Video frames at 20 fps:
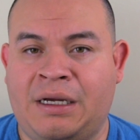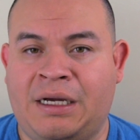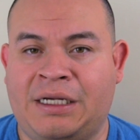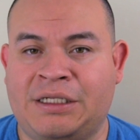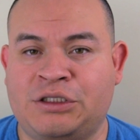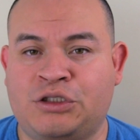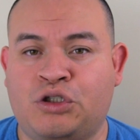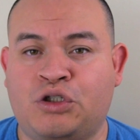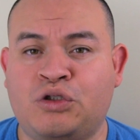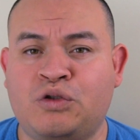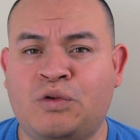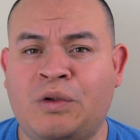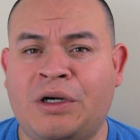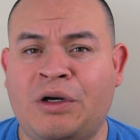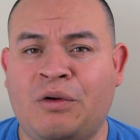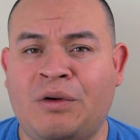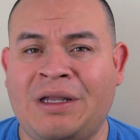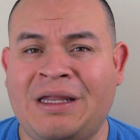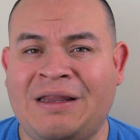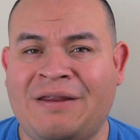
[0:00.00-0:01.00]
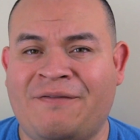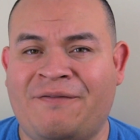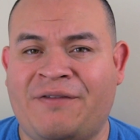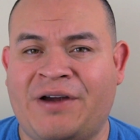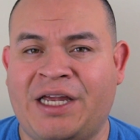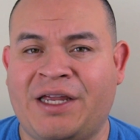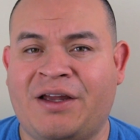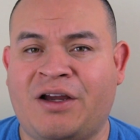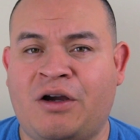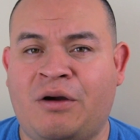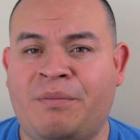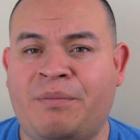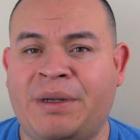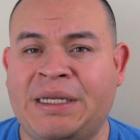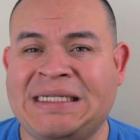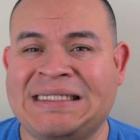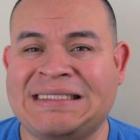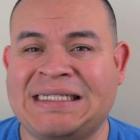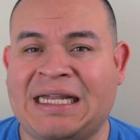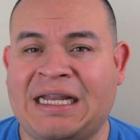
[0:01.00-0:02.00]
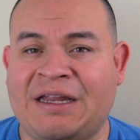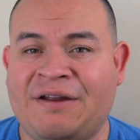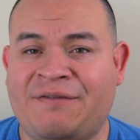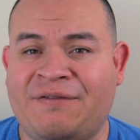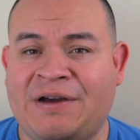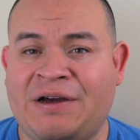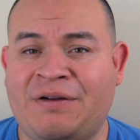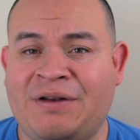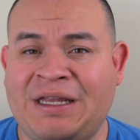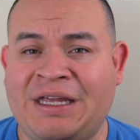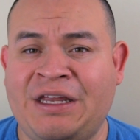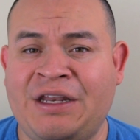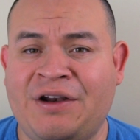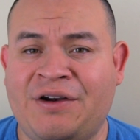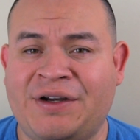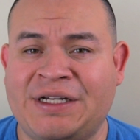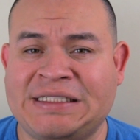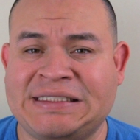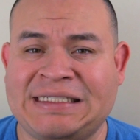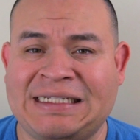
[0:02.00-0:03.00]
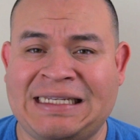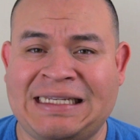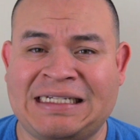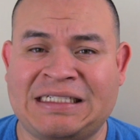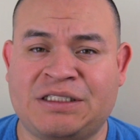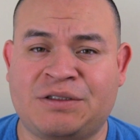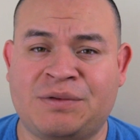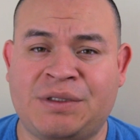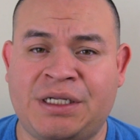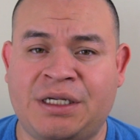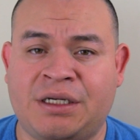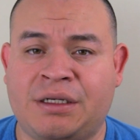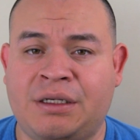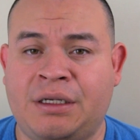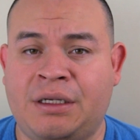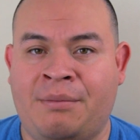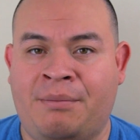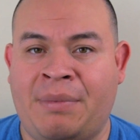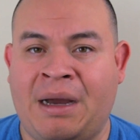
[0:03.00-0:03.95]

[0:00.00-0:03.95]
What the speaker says: And those were only the 5 companies that I found interesting last week.